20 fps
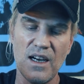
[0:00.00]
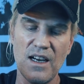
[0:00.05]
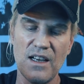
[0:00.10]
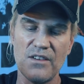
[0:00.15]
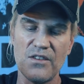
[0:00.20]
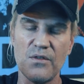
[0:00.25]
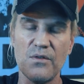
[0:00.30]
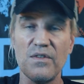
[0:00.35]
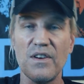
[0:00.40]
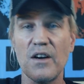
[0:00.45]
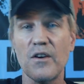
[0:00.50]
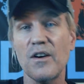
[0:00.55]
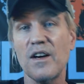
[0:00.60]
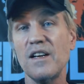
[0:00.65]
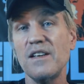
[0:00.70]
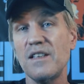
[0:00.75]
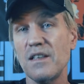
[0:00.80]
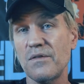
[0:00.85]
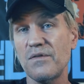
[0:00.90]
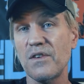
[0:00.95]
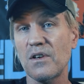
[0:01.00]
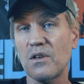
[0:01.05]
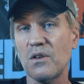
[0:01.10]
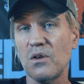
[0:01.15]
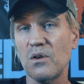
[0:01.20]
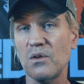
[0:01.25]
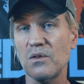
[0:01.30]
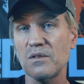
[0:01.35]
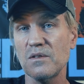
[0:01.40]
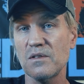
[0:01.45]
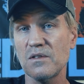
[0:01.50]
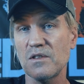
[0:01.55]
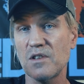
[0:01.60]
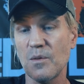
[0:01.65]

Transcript: it's very difficult